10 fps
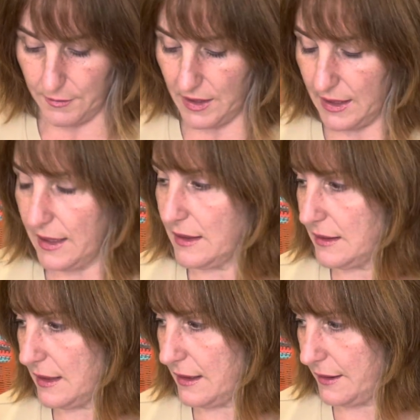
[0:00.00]
and
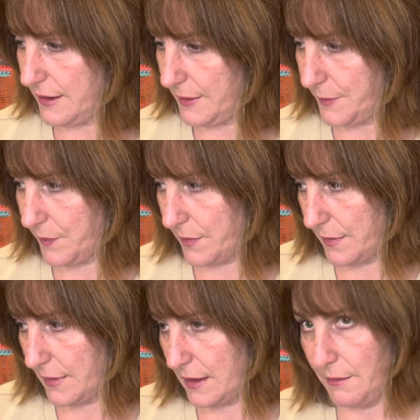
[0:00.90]

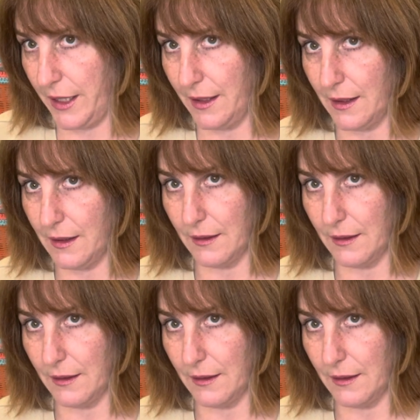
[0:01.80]
made a